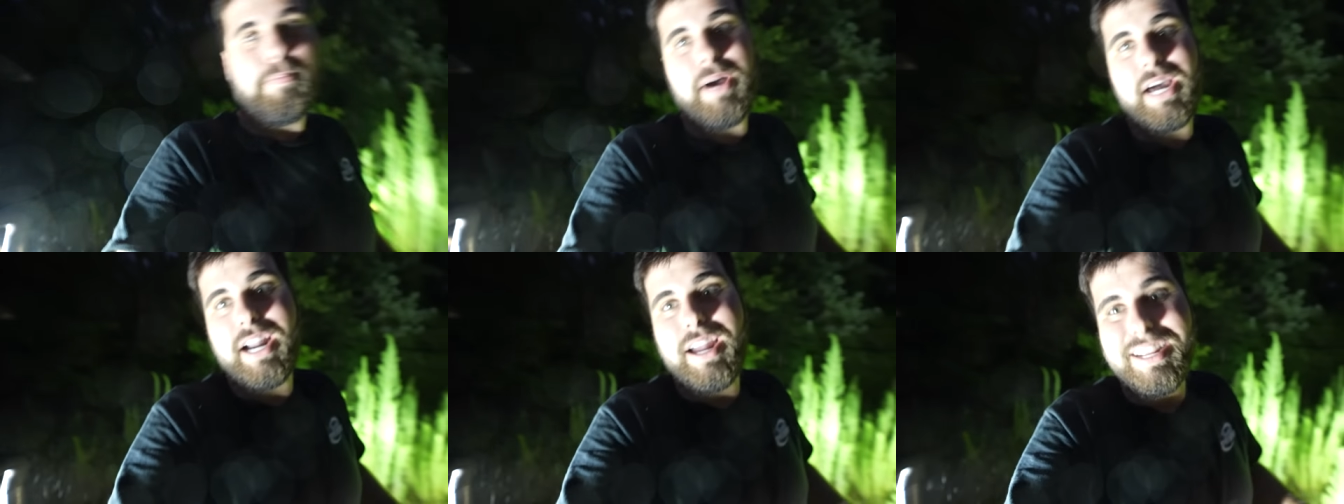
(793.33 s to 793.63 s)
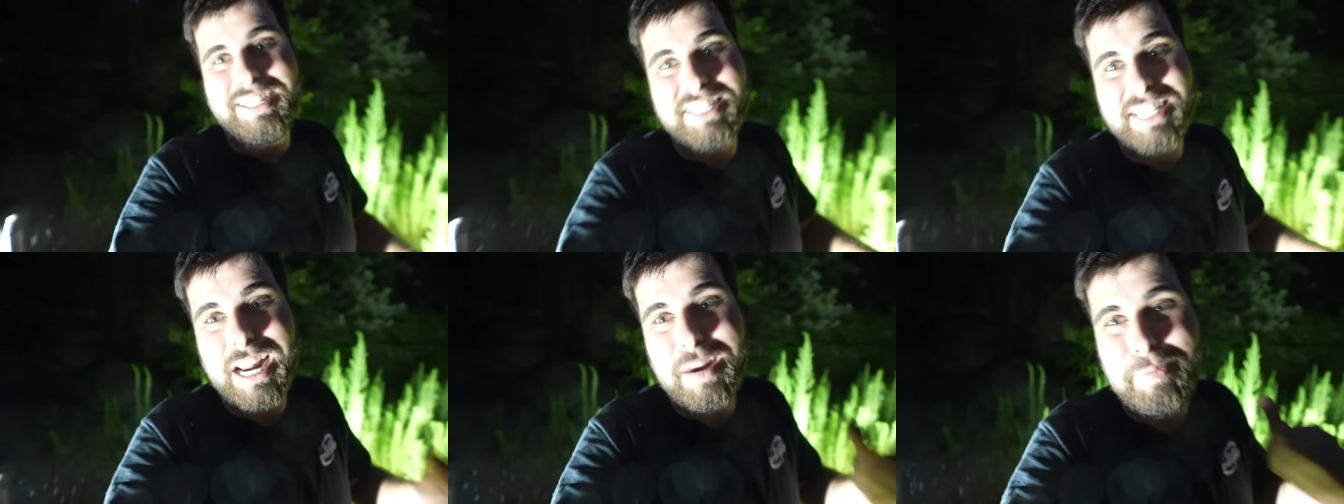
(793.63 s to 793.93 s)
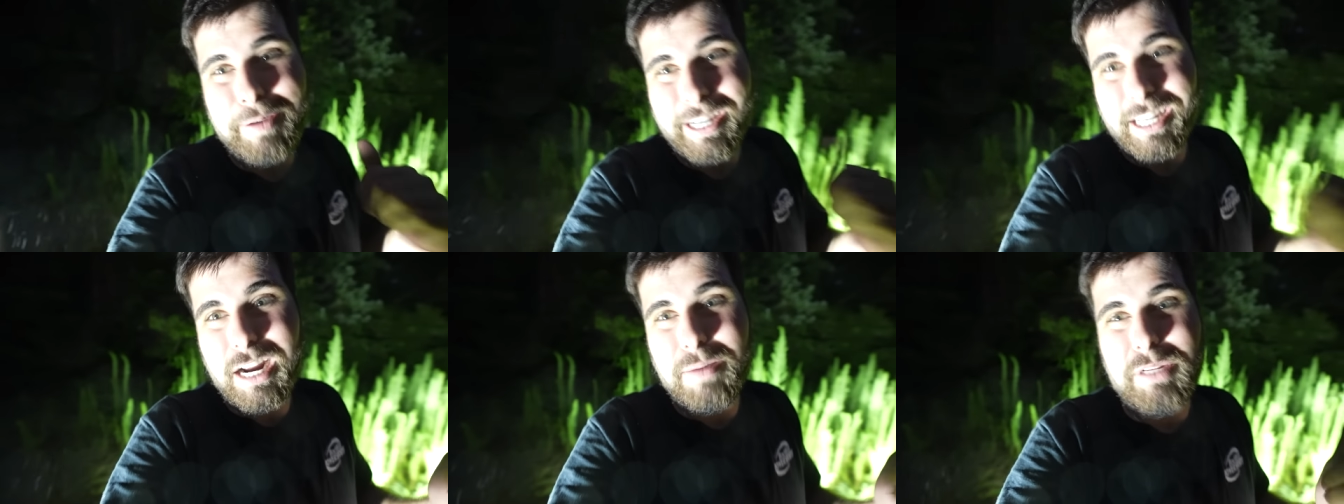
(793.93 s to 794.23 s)
But instead
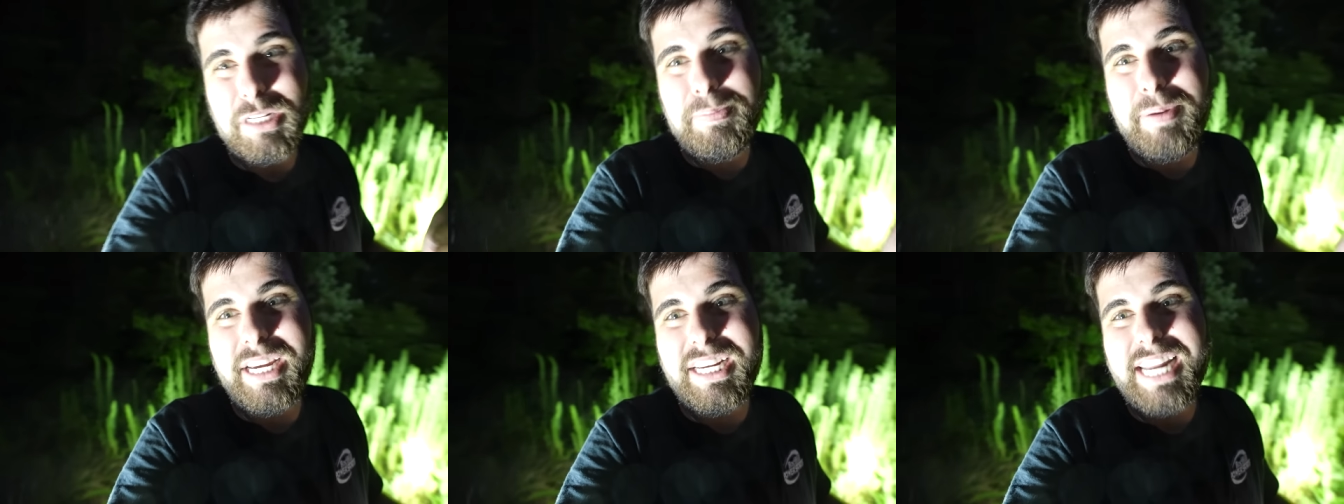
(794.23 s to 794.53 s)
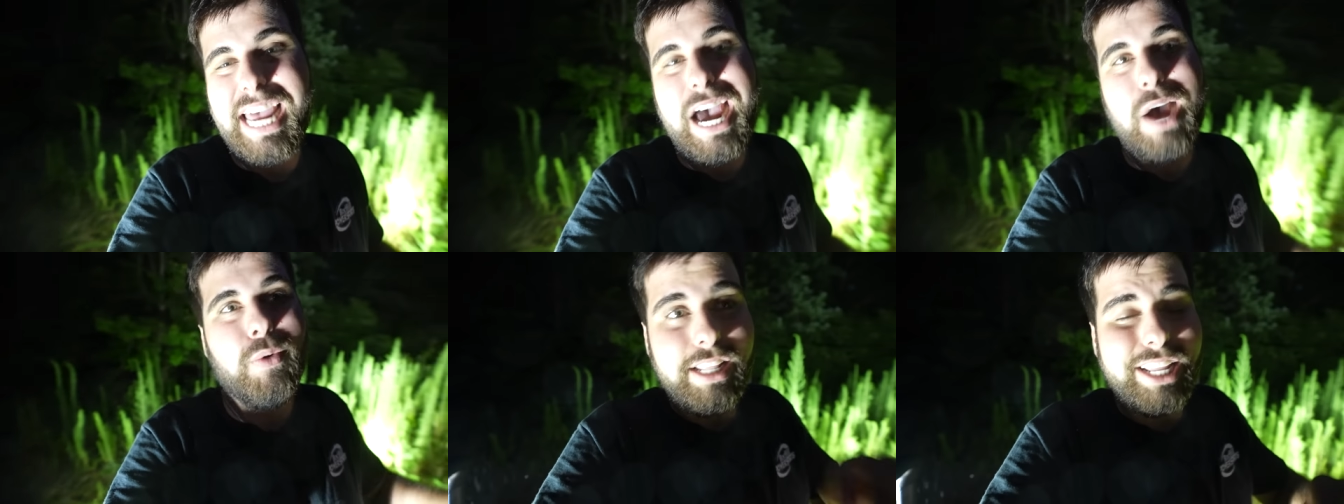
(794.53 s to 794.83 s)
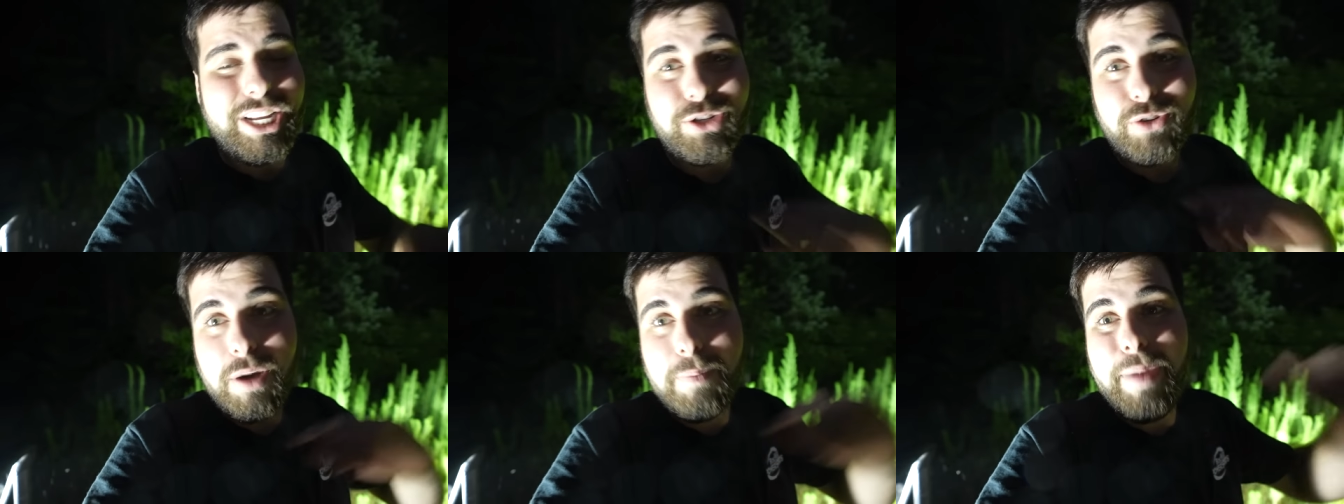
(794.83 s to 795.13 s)
of picking up this pig now,
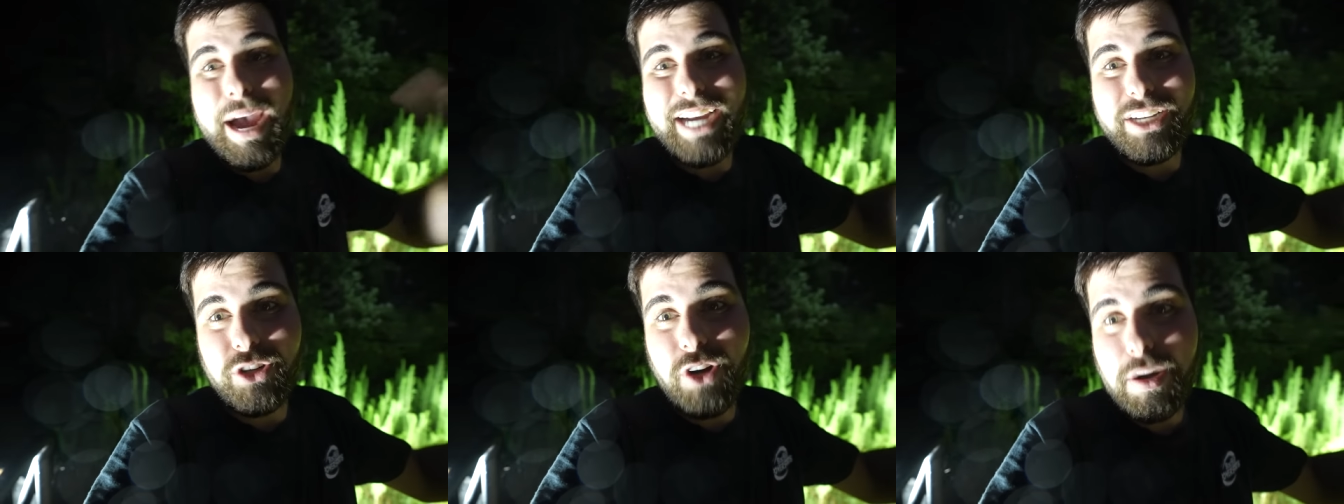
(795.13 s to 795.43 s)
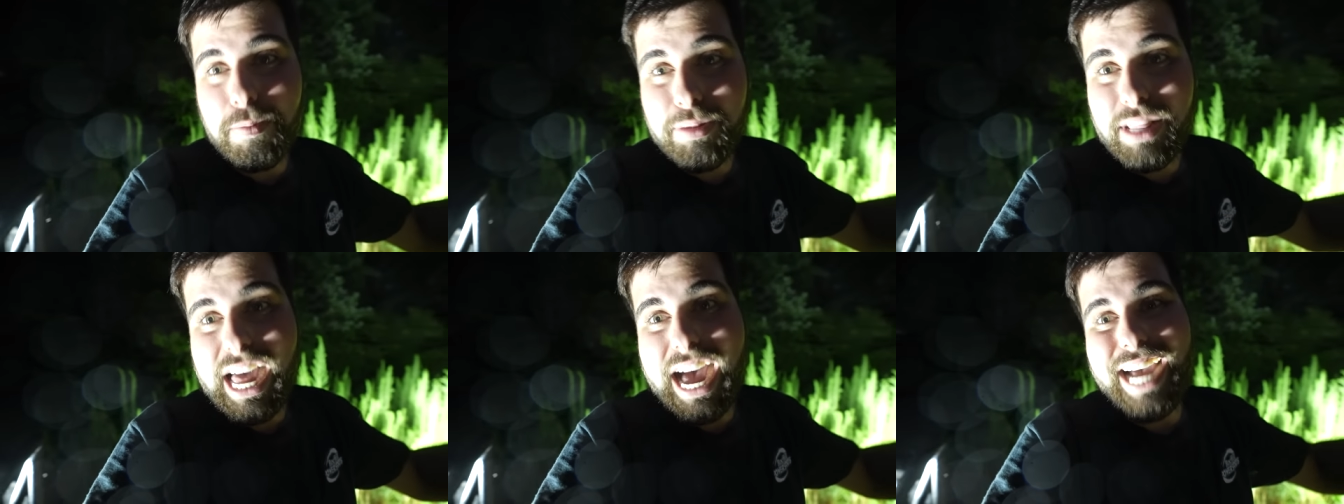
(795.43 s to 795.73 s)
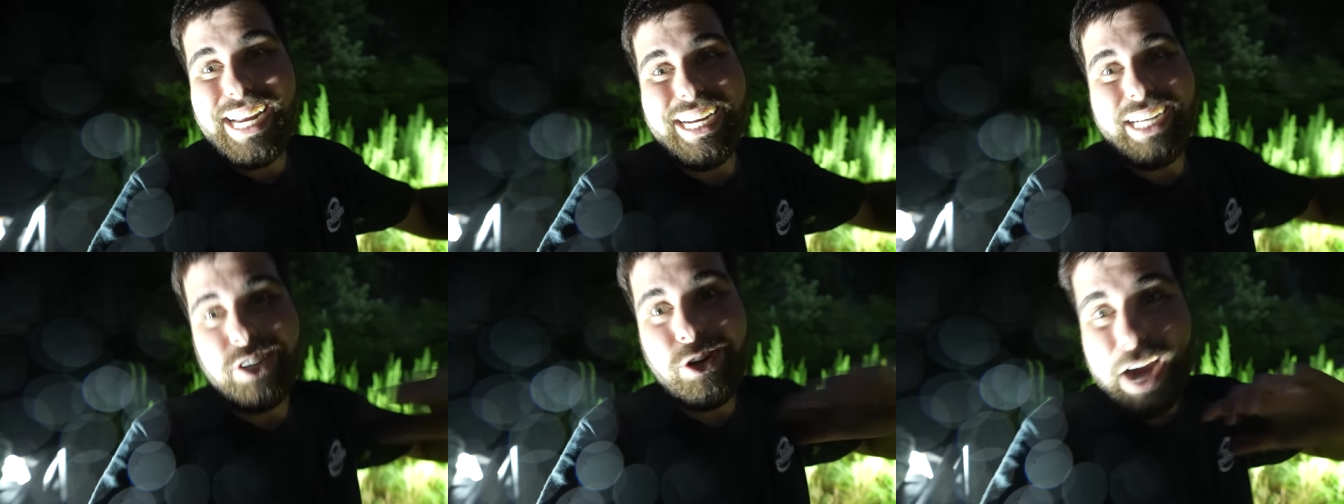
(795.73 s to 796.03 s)
let's run back to our
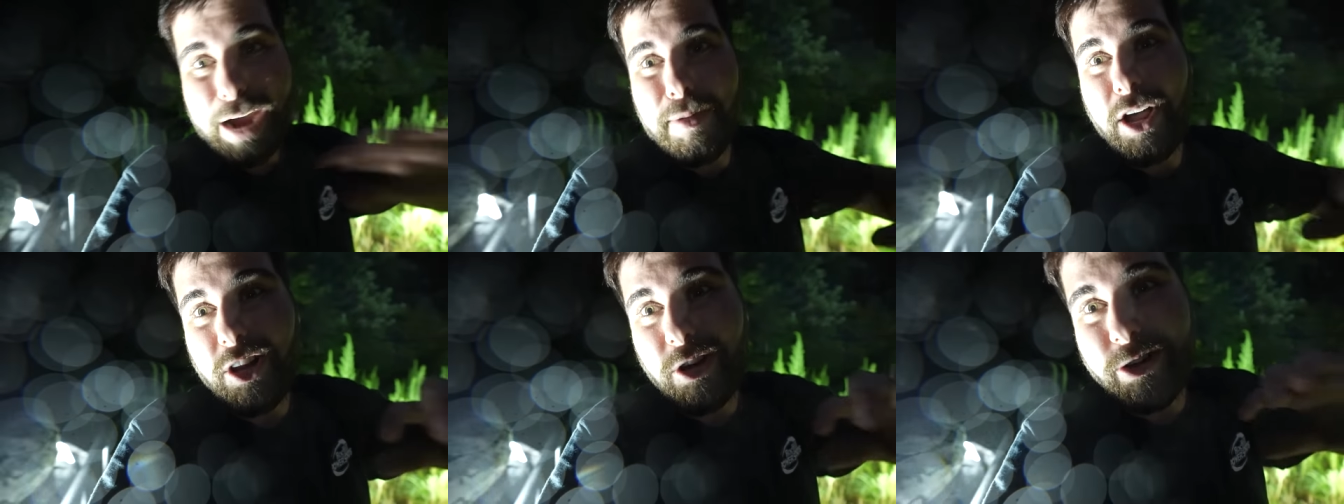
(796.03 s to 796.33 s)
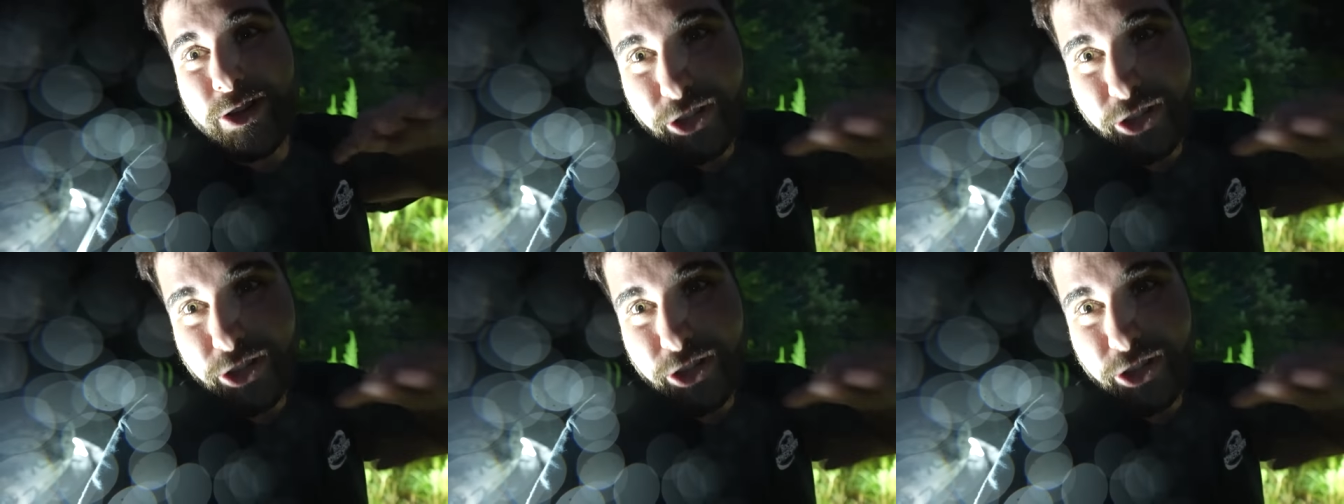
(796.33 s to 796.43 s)
blind and grab all our